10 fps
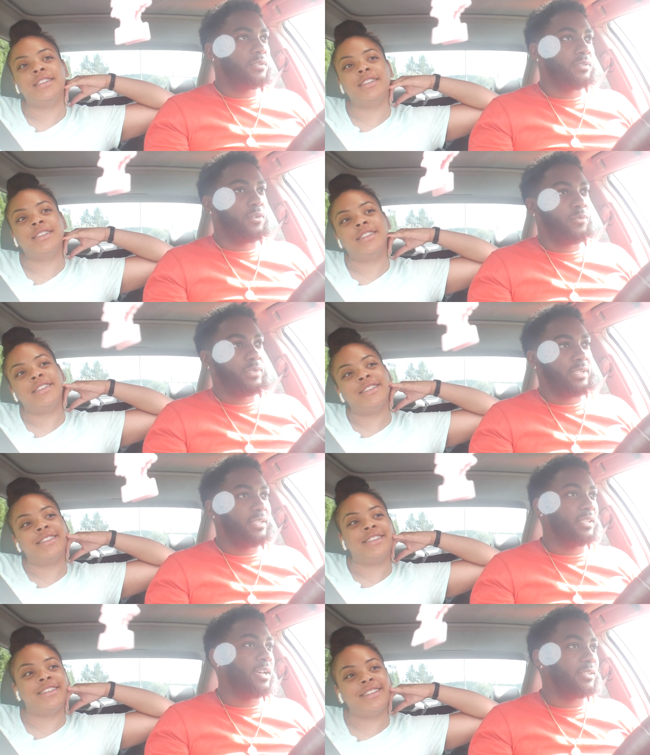Speaker 1: No one's
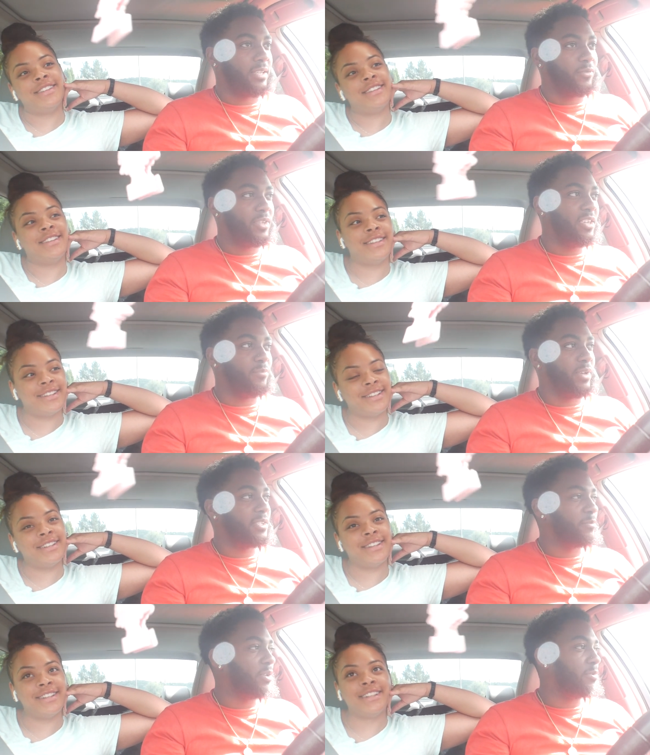in line, Dan. We keep
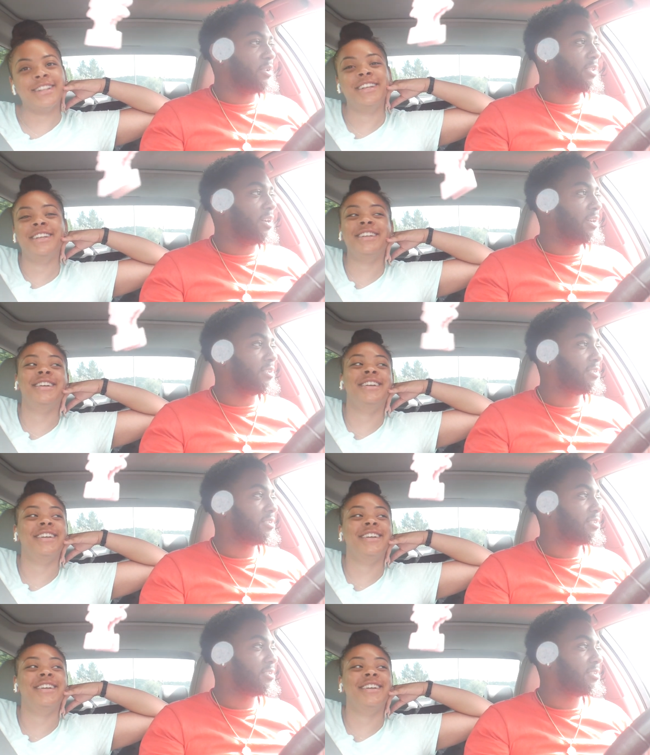missing people in line.